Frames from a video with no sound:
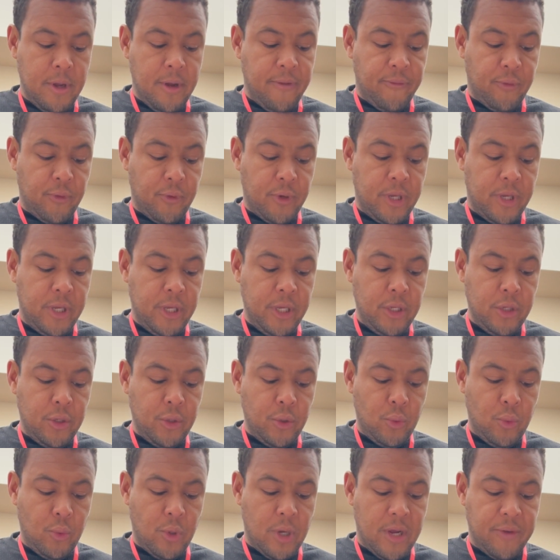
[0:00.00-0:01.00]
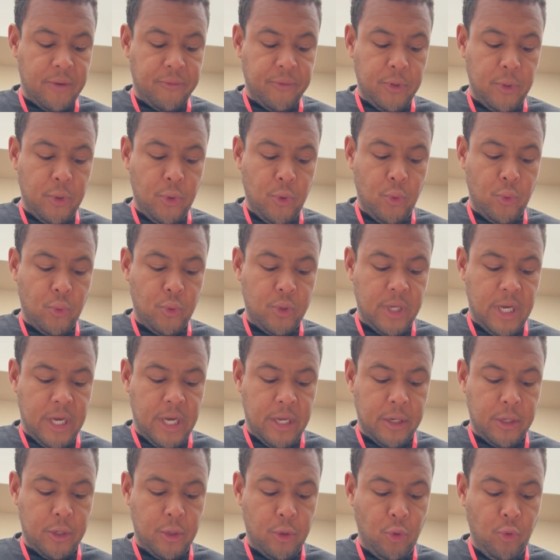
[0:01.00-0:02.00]
For he knew every Who
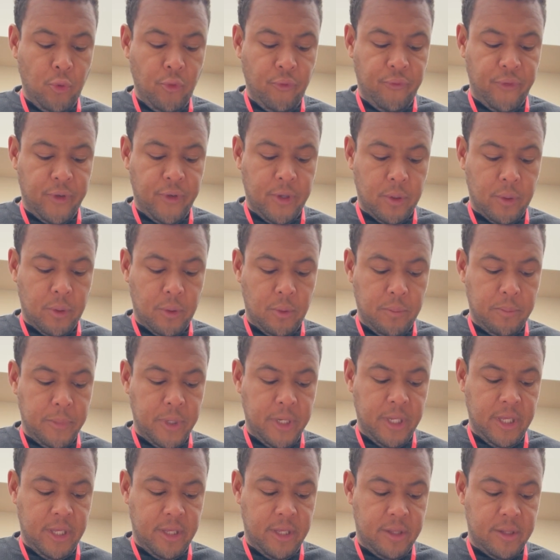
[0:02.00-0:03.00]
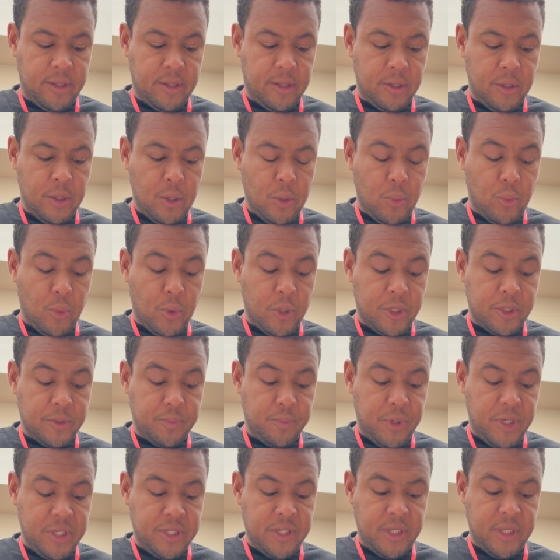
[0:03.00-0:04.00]
down in Whoville beneath was
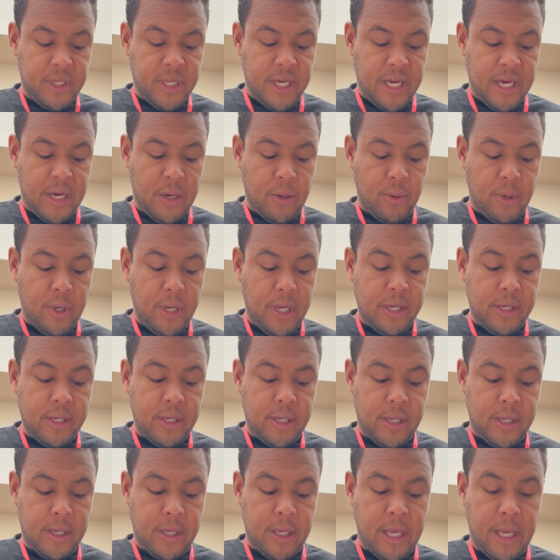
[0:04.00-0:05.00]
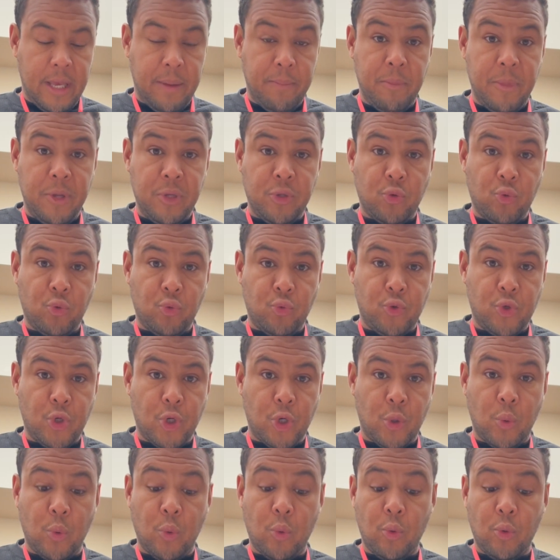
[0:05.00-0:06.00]
busy now hanging a
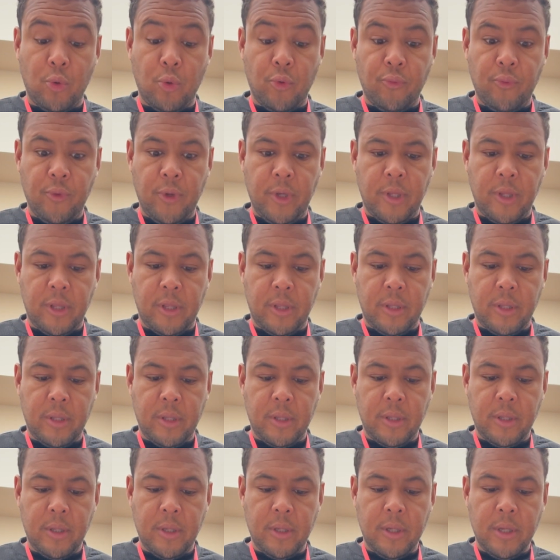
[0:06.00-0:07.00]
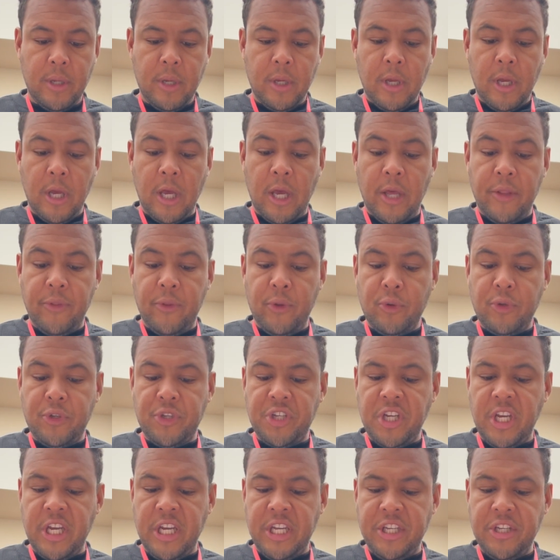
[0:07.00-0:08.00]
mistletoe or wreath. And they're
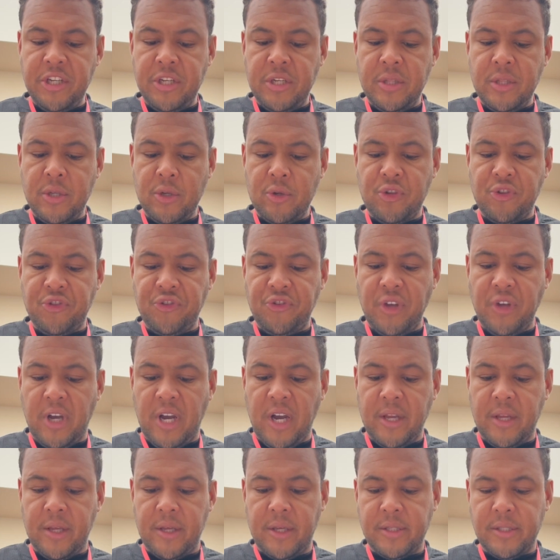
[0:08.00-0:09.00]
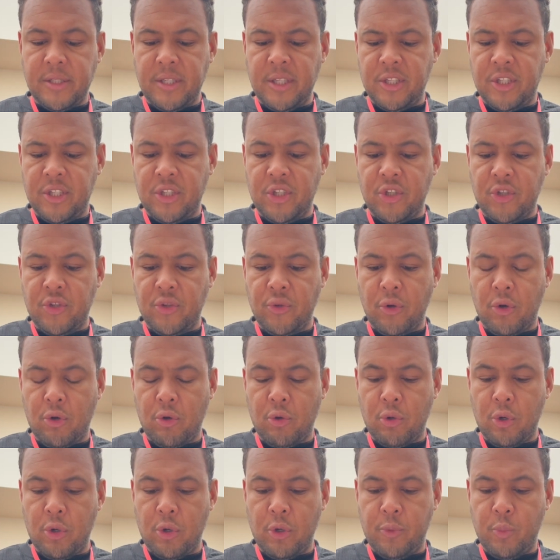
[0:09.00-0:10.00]
changing their stockings, he
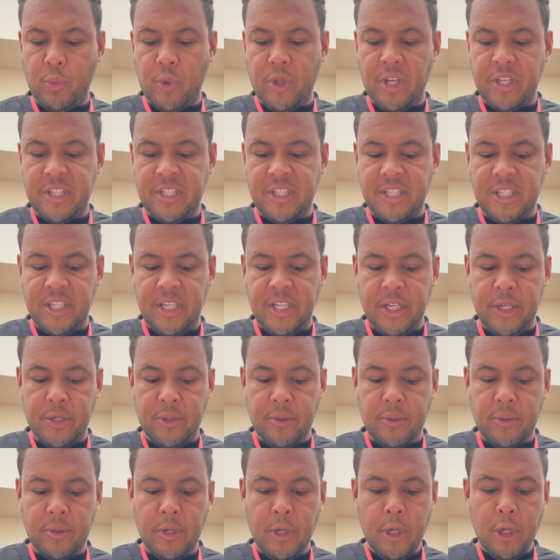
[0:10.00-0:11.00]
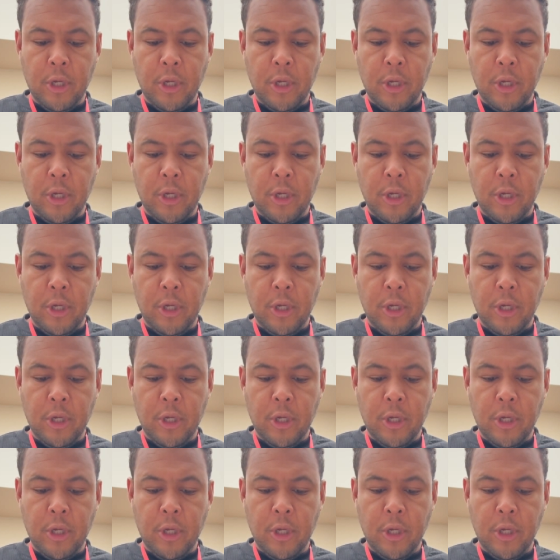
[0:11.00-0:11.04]
snarled with a sneer.